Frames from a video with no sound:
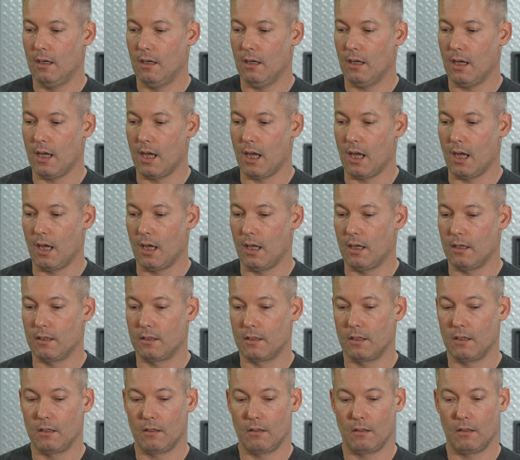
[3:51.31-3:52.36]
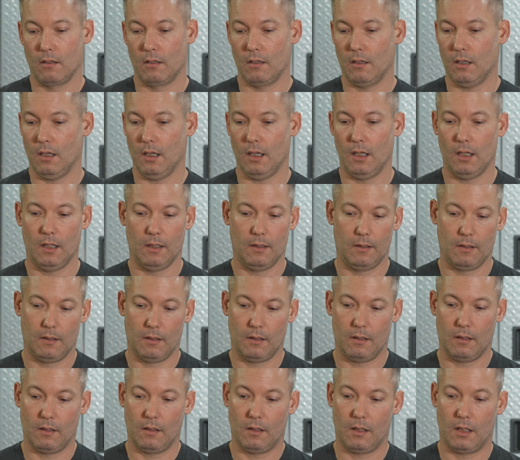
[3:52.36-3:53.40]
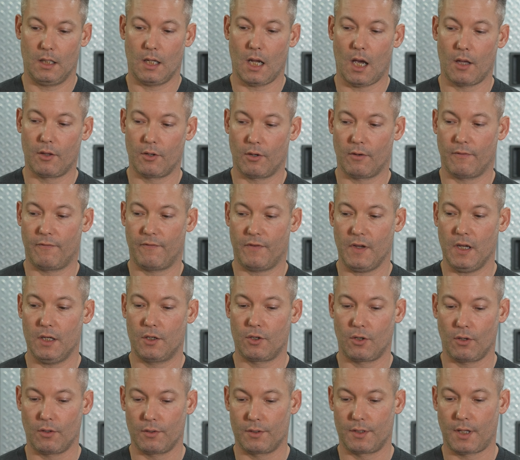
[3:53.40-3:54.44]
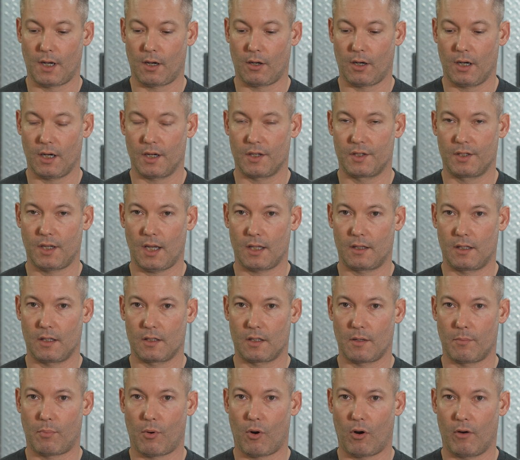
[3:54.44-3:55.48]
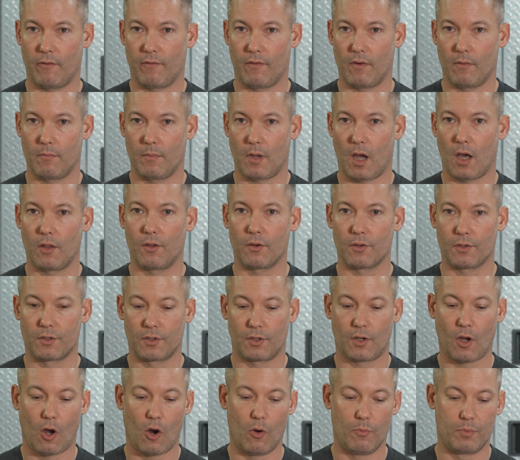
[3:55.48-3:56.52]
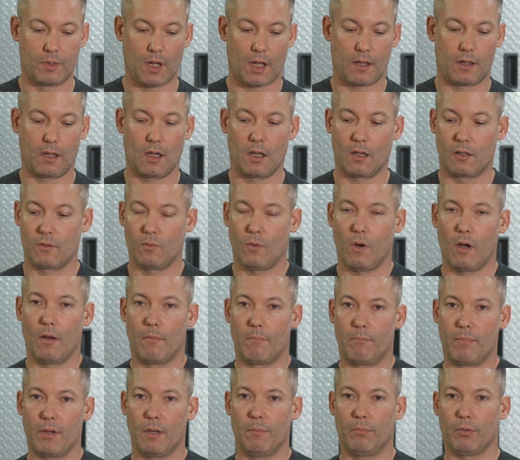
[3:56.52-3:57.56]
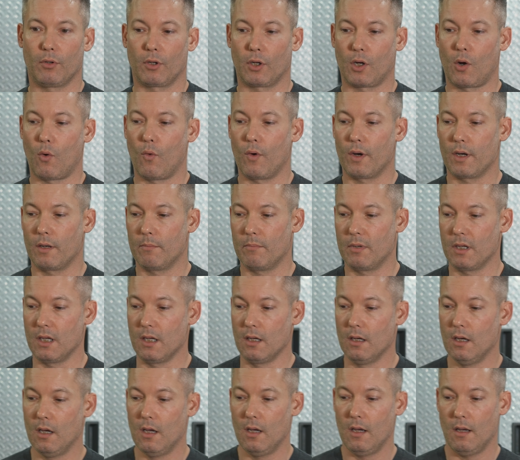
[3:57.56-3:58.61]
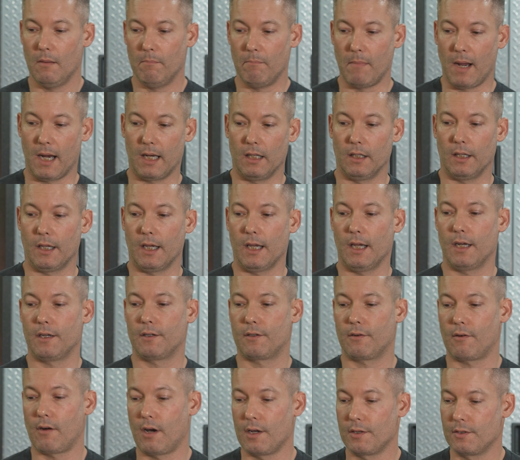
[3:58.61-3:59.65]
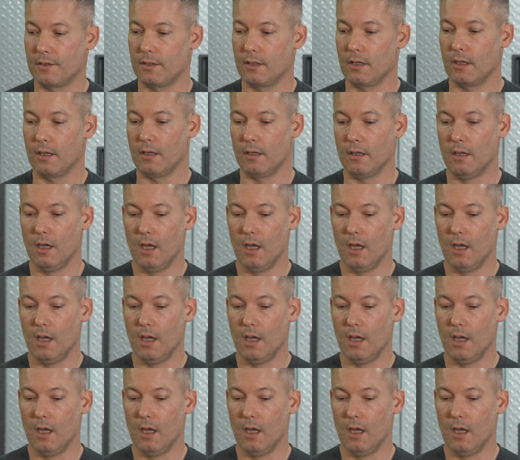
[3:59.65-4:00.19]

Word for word: And uh, the other features that are going to set this apart from other scopes, I think, is what people are going to be mainly interested in.